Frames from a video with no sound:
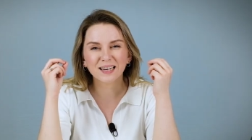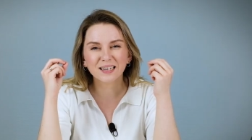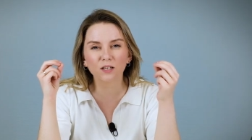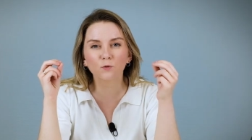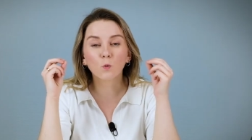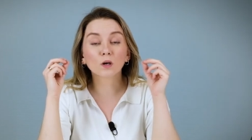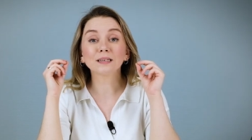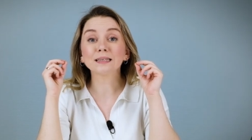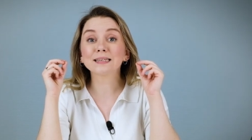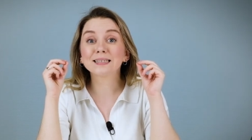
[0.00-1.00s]
It is what
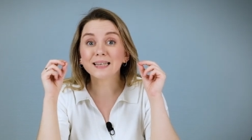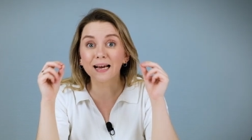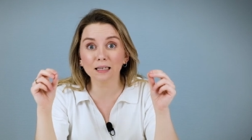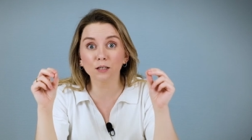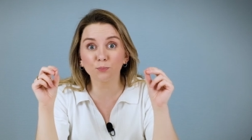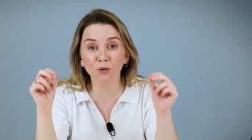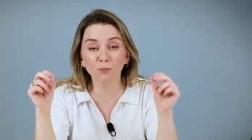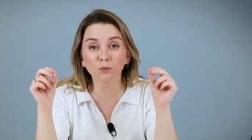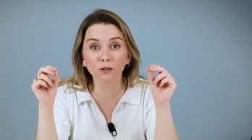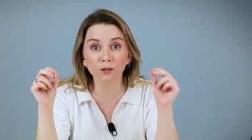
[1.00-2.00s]
exactly
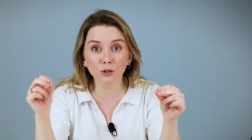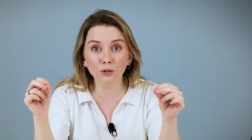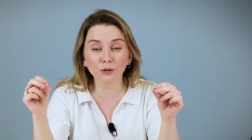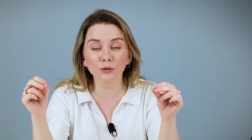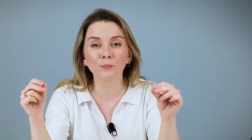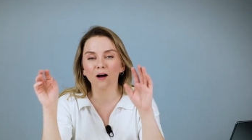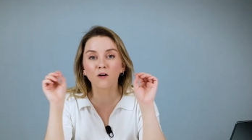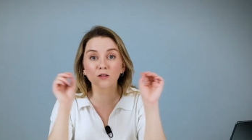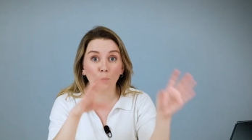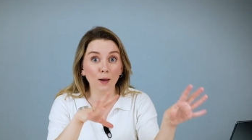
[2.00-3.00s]
people do
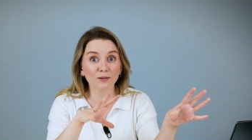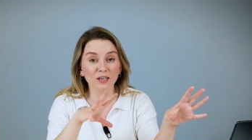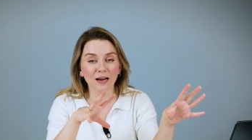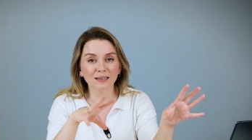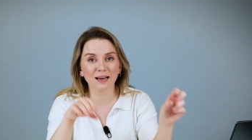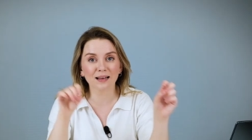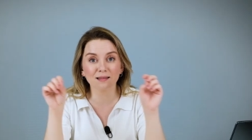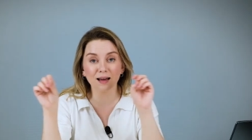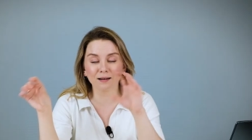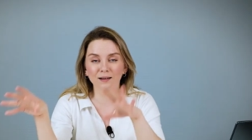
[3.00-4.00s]
on the website and
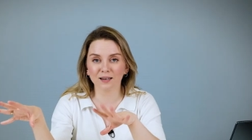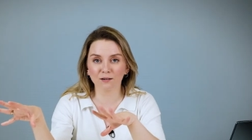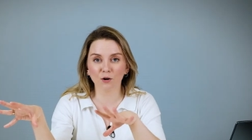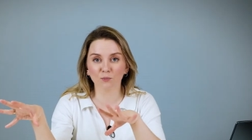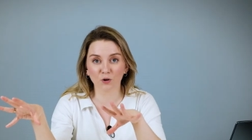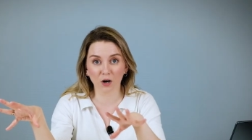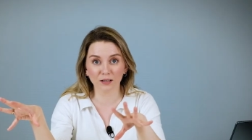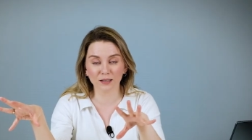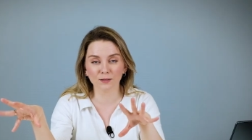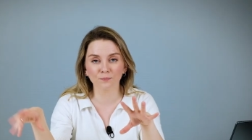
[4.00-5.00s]
then in your
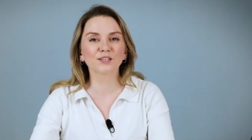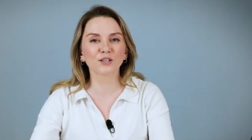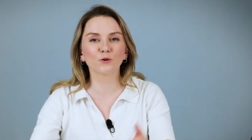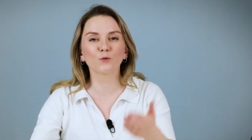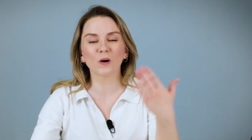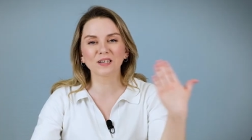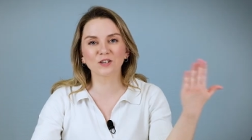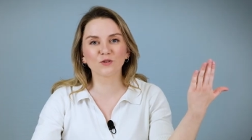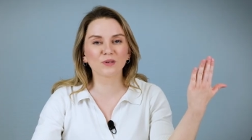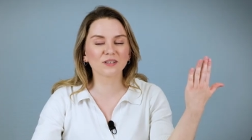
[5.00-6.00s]
product. So once
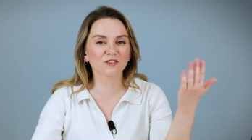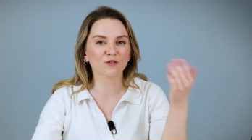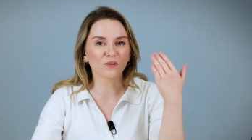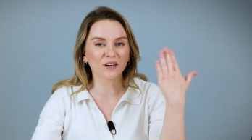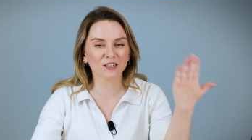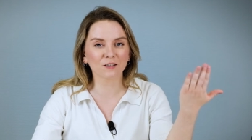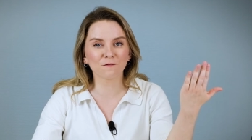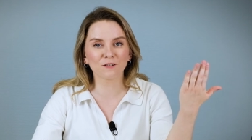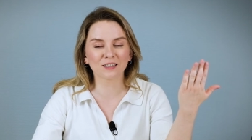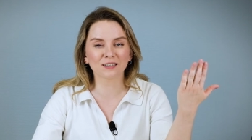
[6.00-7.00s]
you build your marketing
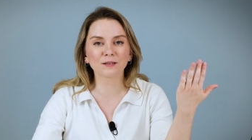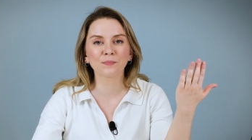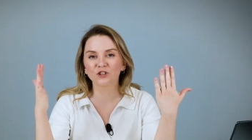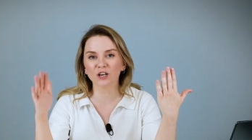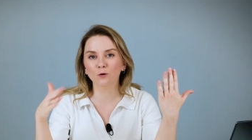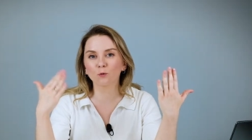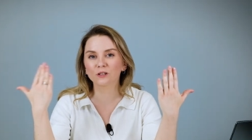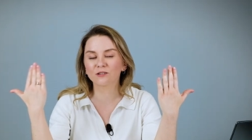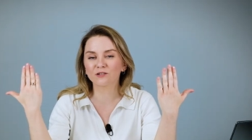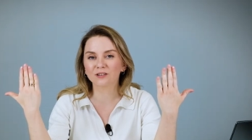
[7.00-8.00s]
funnel, check
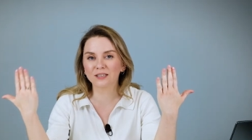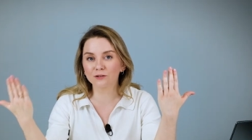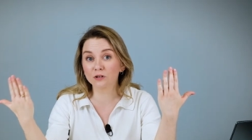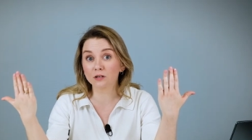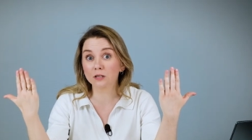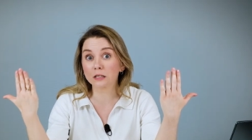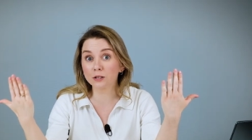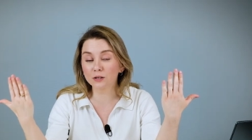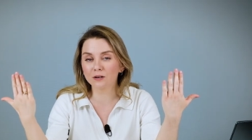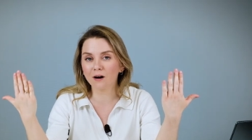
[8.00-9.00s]
what your users
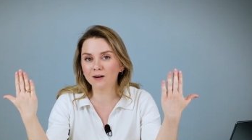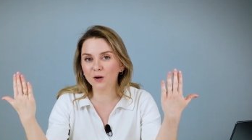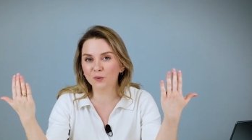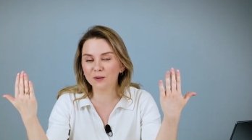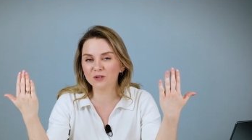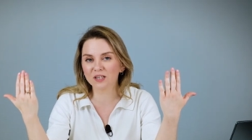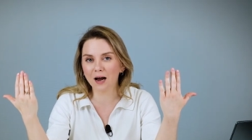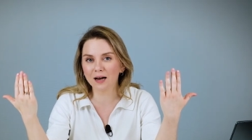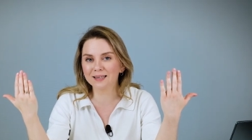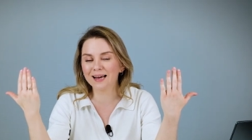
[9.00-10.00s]
do on your
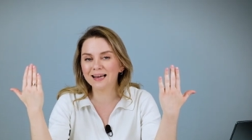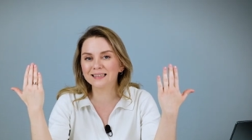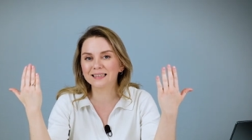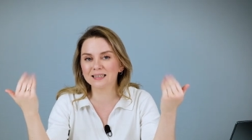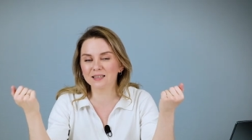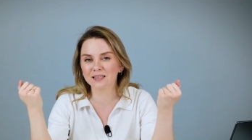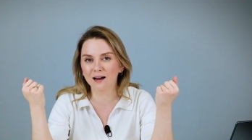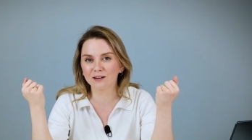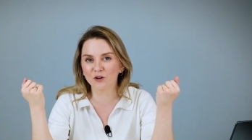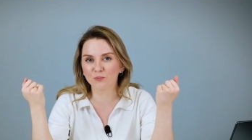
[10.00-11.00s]
website and
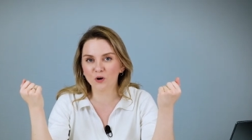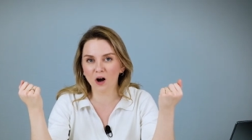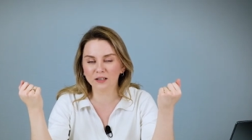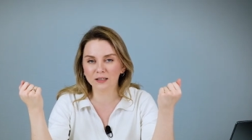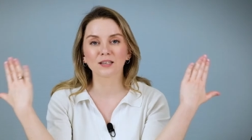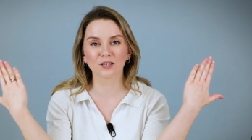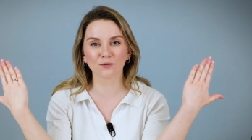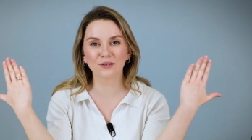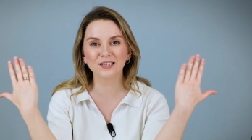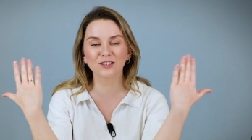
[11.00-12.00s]
inside your product. So
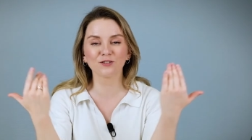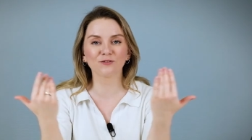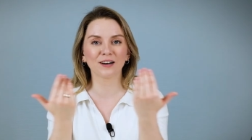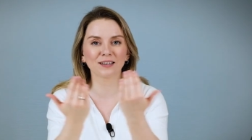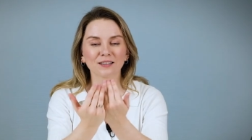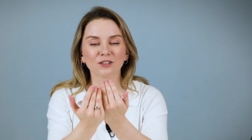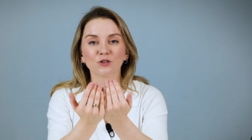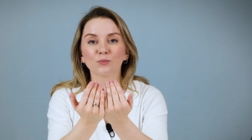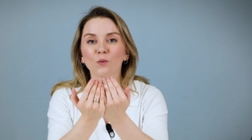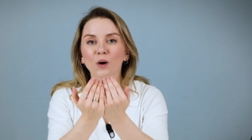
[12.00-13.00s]
these two funnels
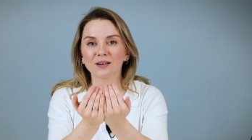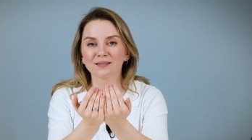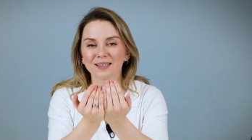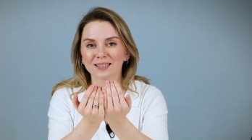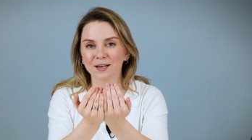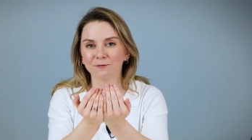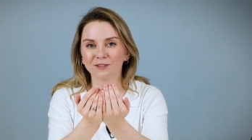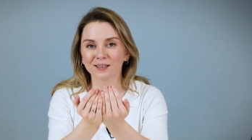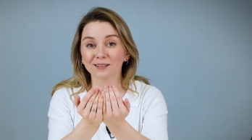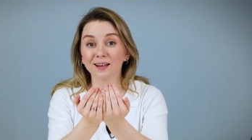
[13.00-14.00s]
should be one and the same
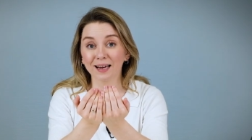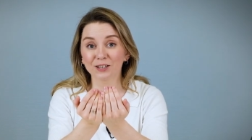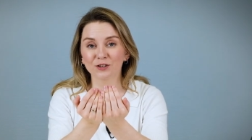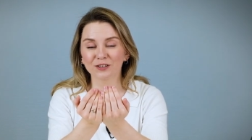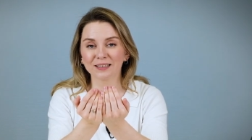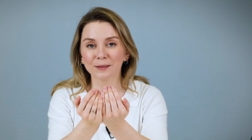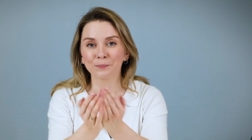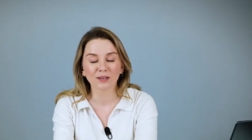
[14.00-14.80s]
funnel actually.